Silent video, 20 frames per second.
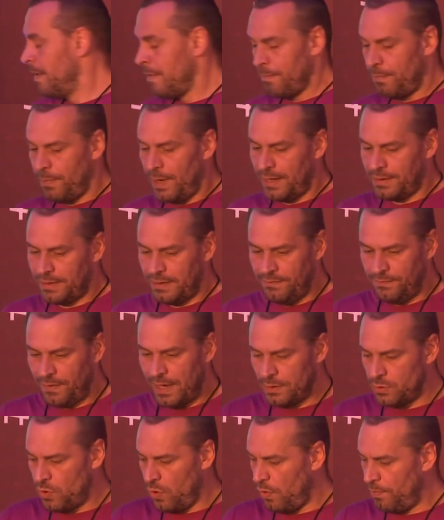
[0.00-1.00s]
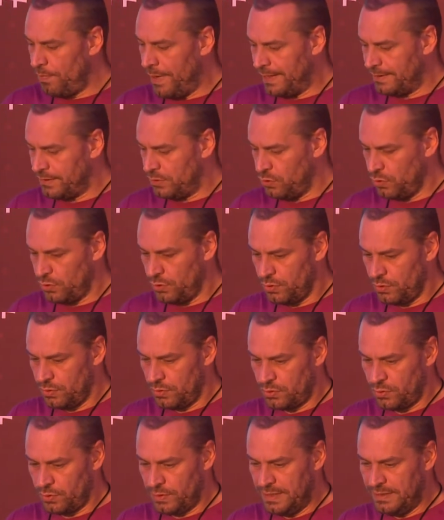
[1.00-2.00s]
But if I go back to
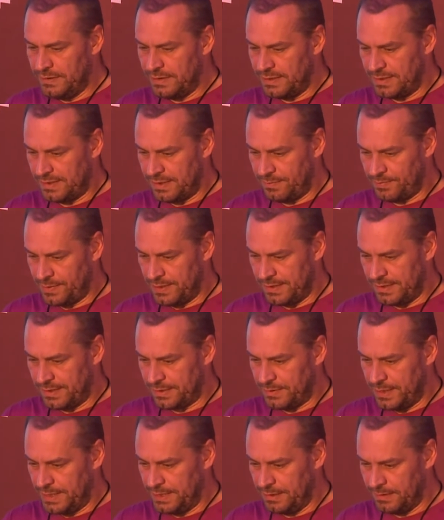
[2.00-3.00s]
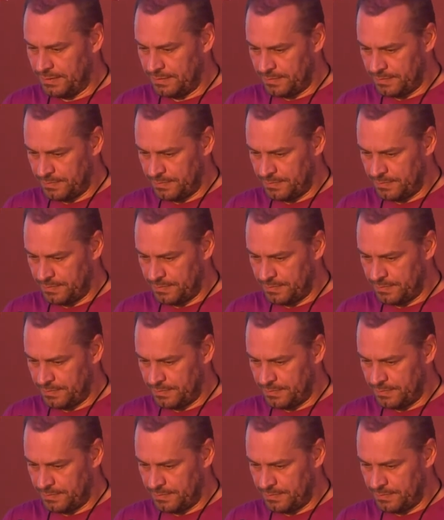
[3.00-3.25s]
Interceptd screen,